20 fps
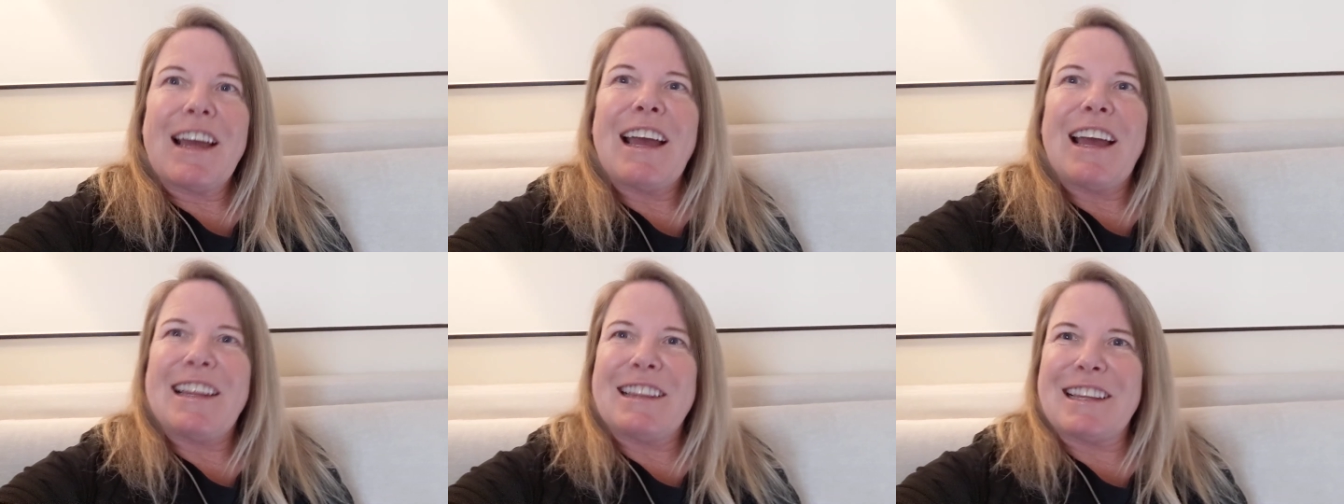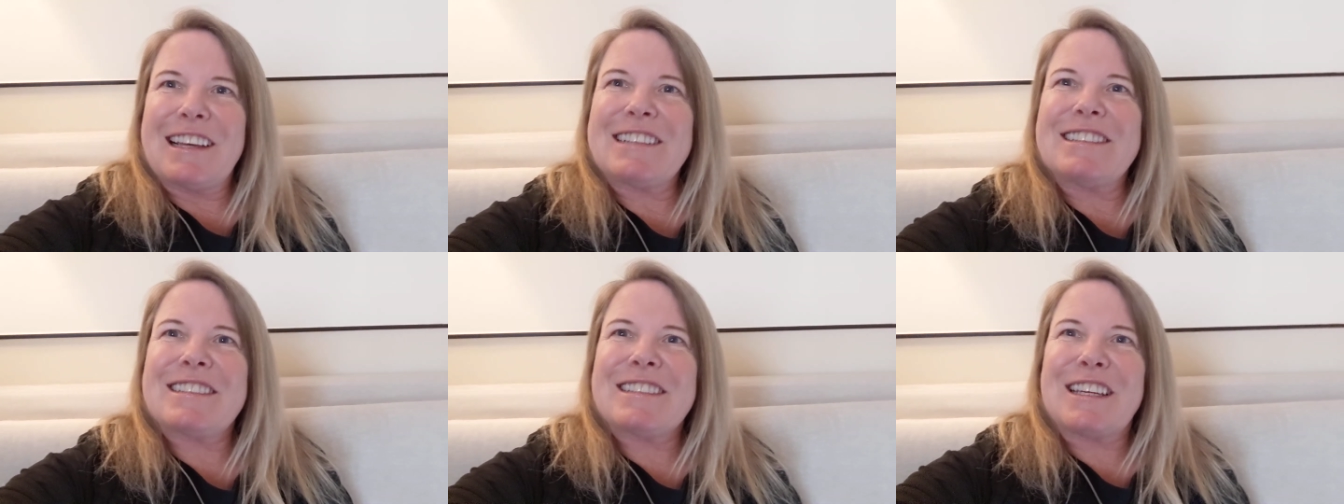and
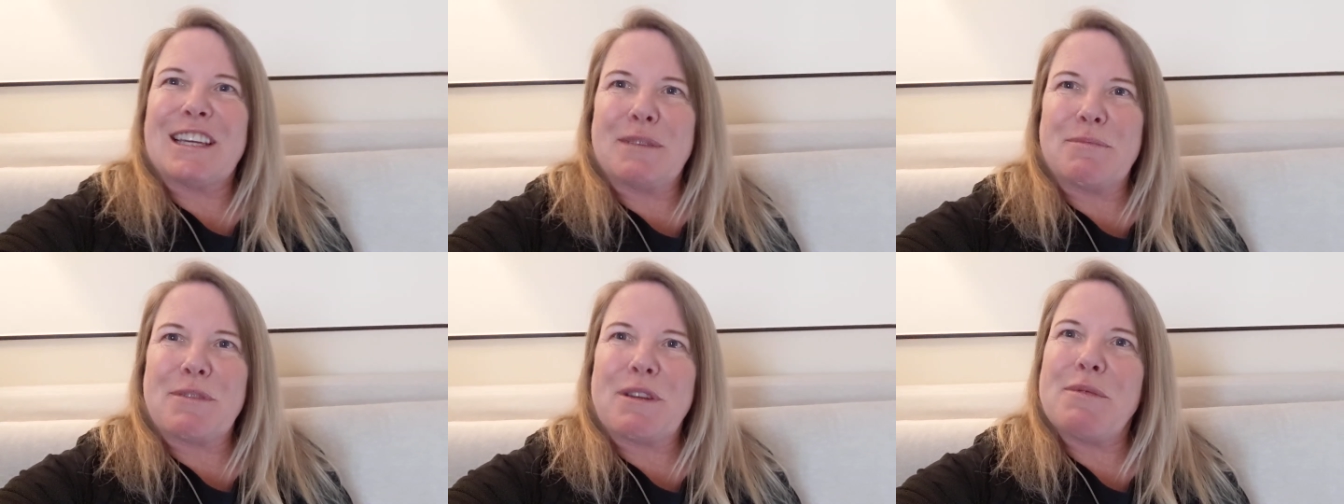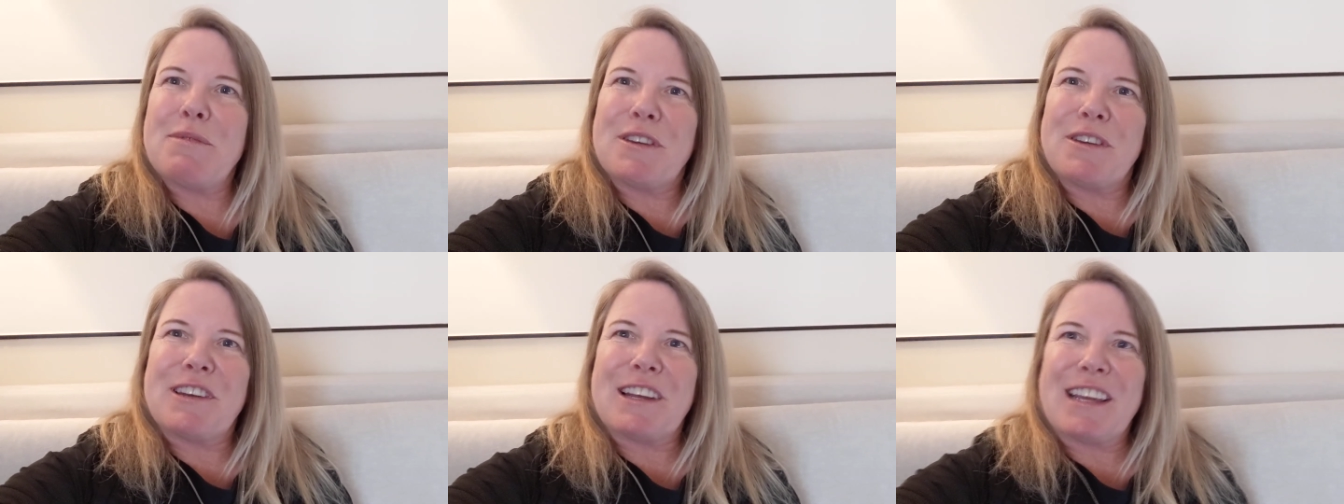let's keep
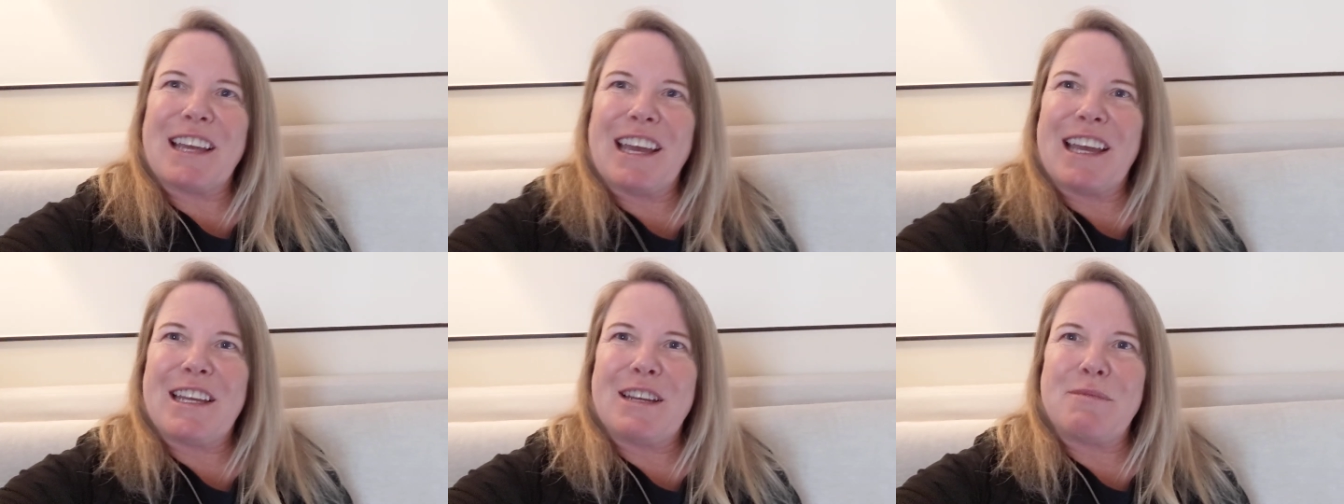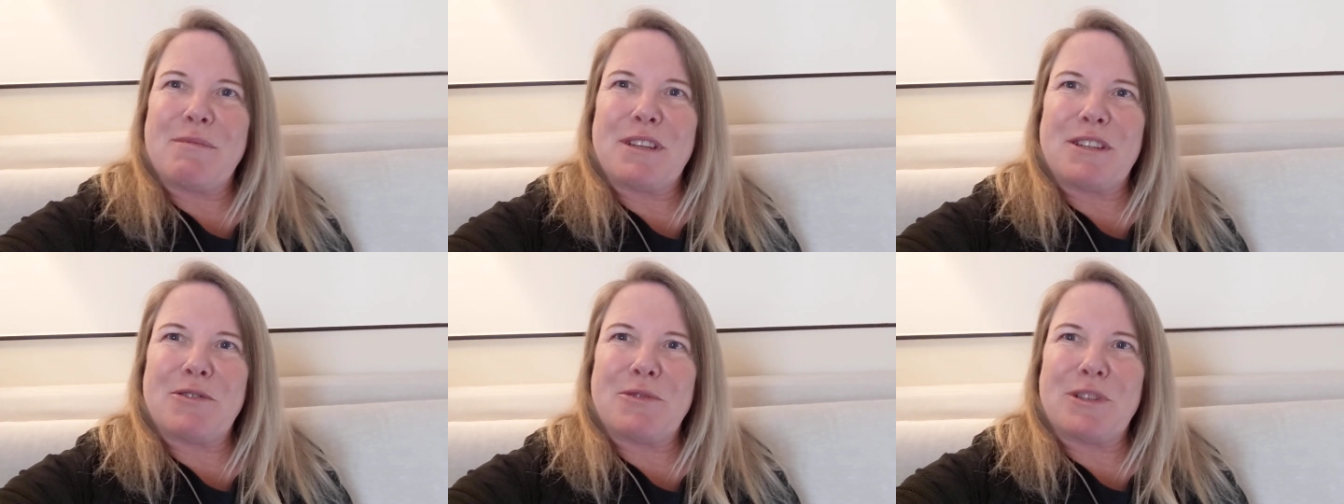communicating
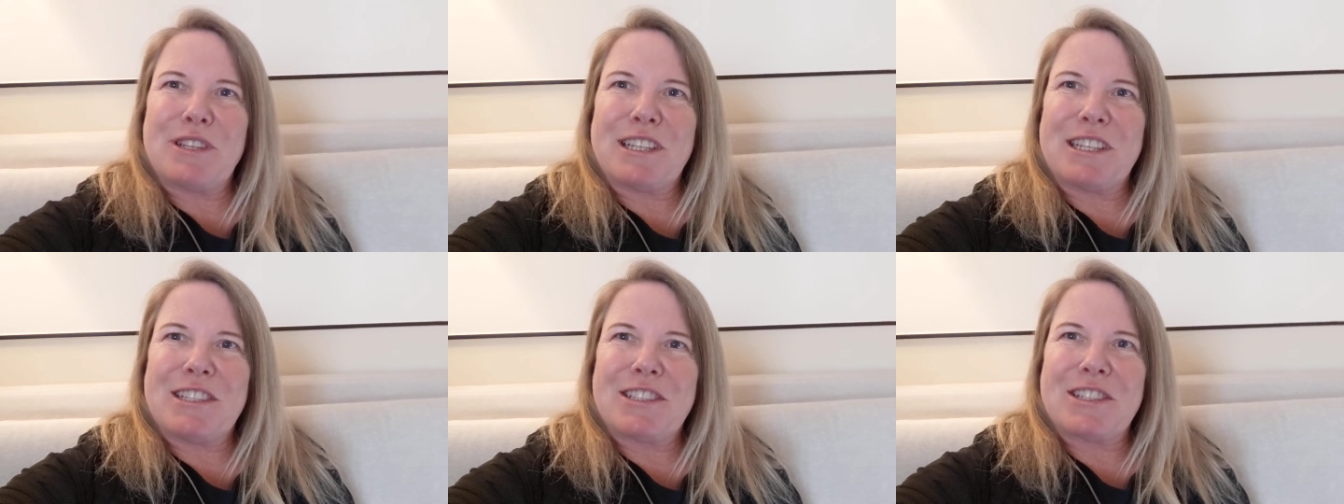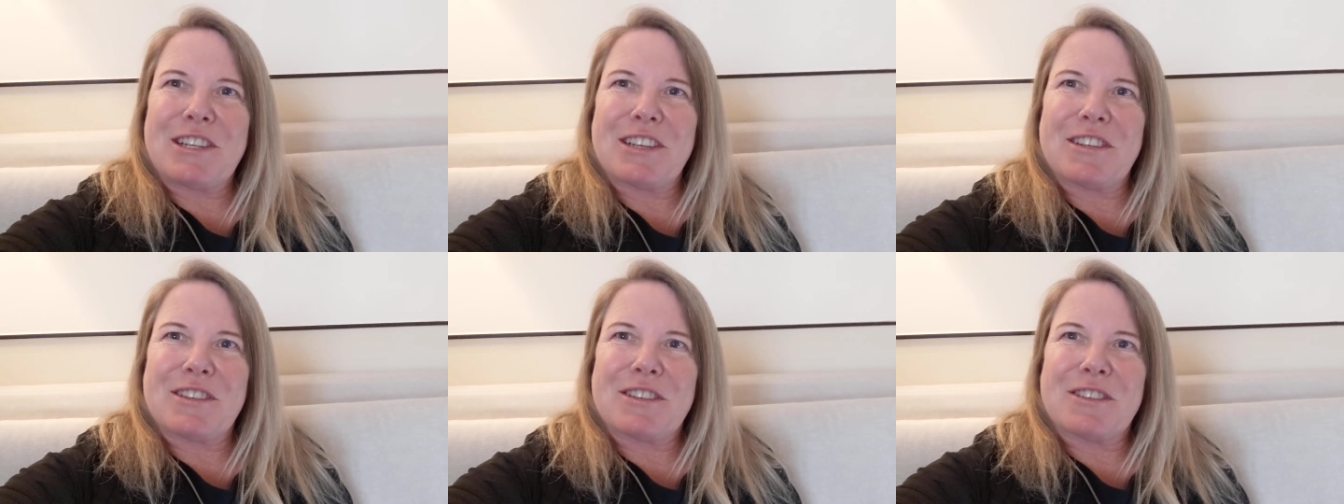between each
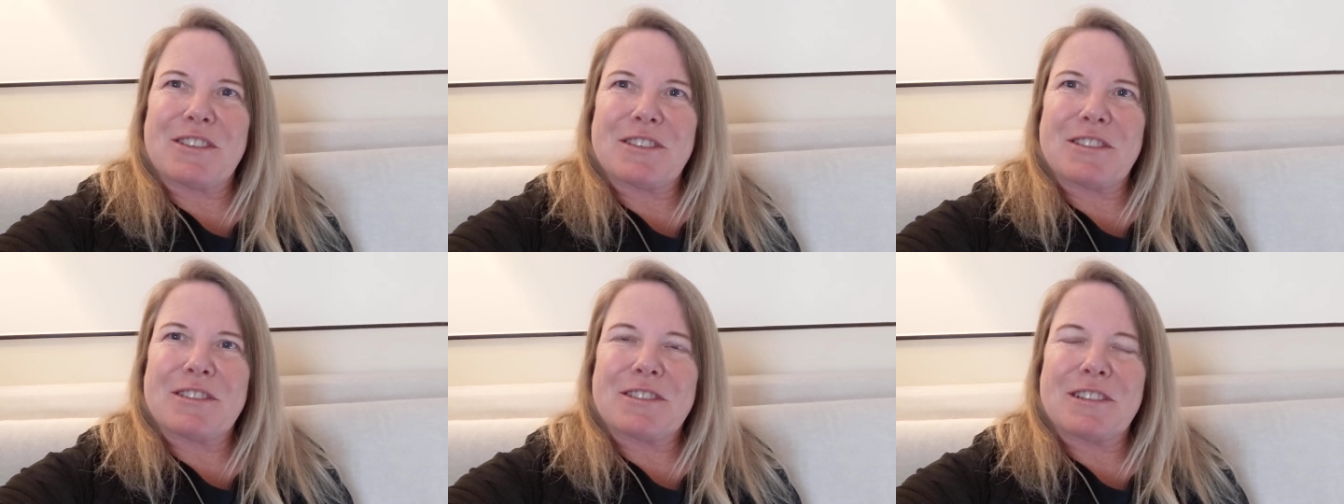other.